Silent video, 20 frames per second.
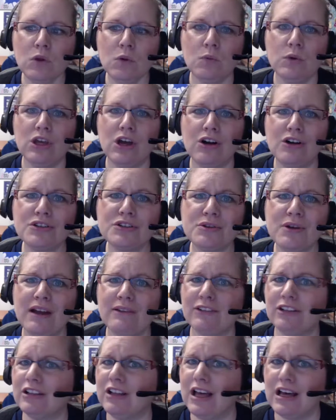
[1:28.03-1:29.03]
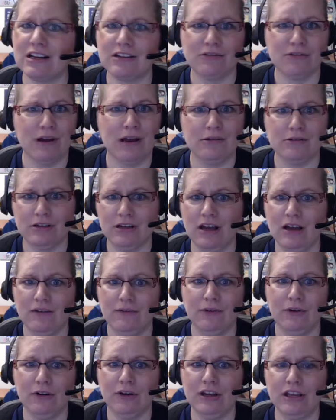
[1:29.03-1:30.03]
we also have a lot of ground to
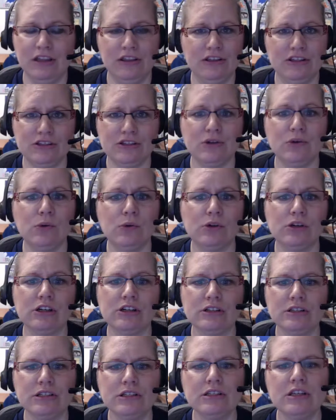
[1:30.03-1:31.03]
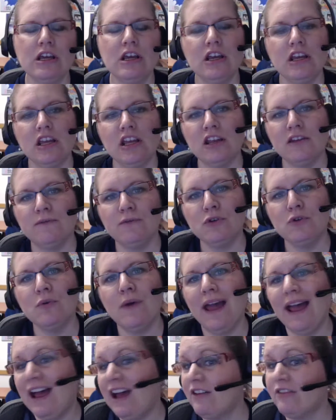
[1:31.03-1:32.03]
cover in this course. If you
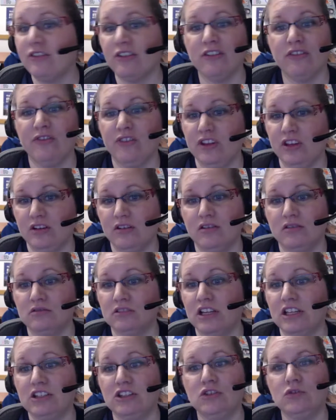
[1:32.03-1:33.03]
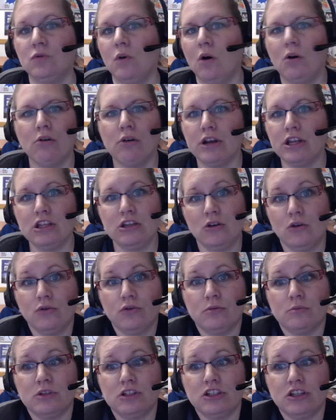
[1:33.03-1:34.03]
ever feel like you already know
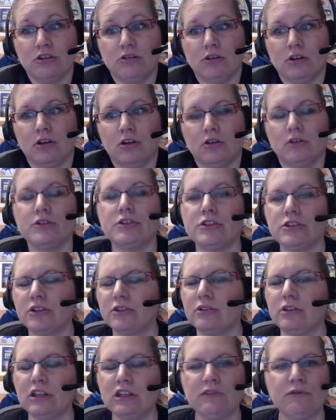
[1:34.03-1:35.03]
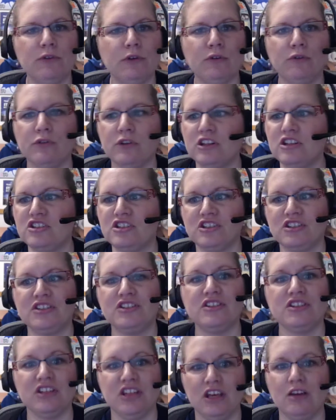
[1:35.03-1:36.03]
the material, certainly feel free to just
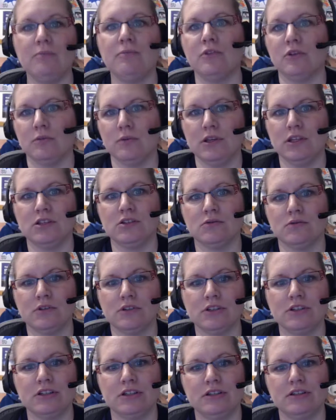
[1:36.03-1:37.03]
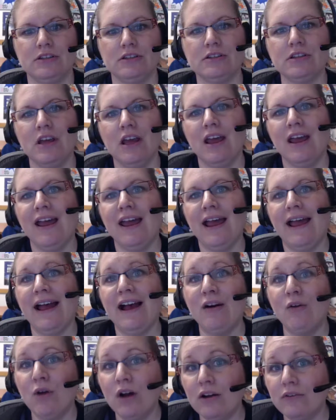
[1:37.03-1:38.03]
skim the resources.
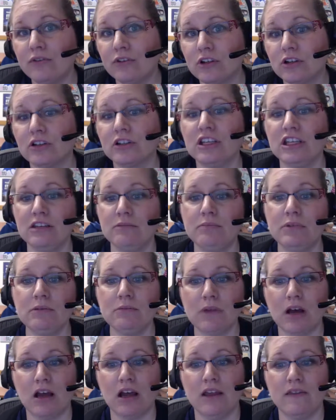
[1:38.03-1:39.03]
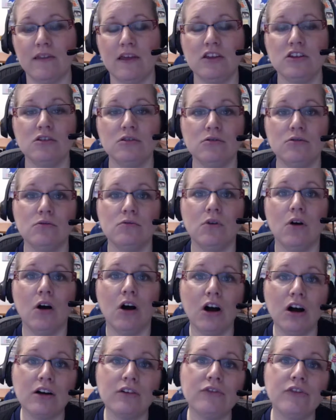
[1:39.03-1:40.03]
However, keep in mind that you
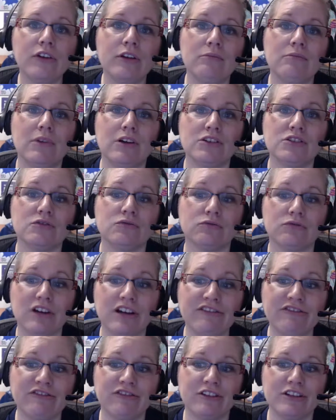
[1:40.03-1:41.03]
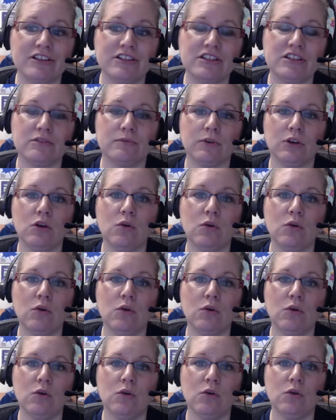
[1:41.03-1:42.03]
often must reference the
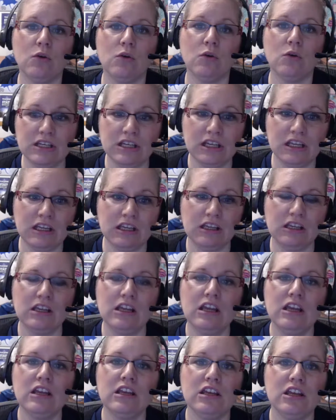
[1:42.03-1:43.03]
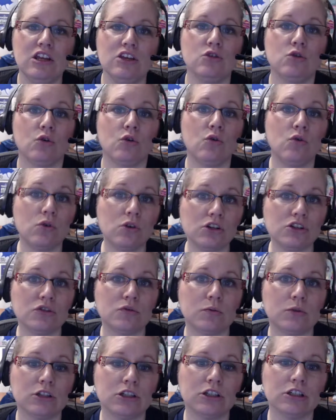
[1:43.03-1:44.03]
required reading in your
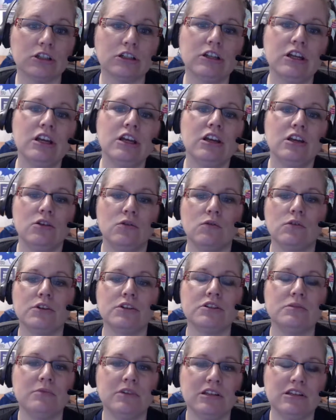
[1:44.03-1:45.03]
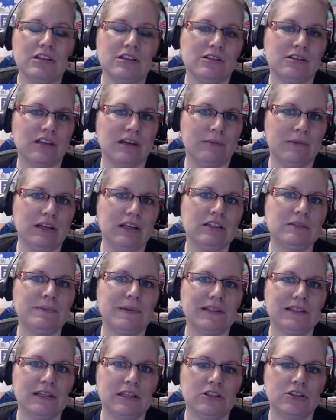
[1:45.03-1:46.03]
coursework in order to meet the assignment
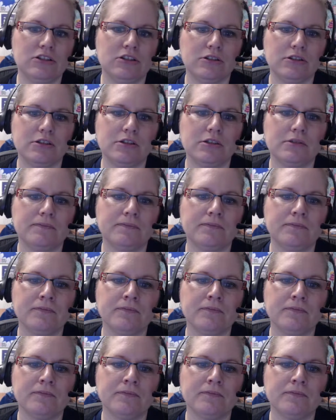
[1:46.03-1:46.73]
expectations.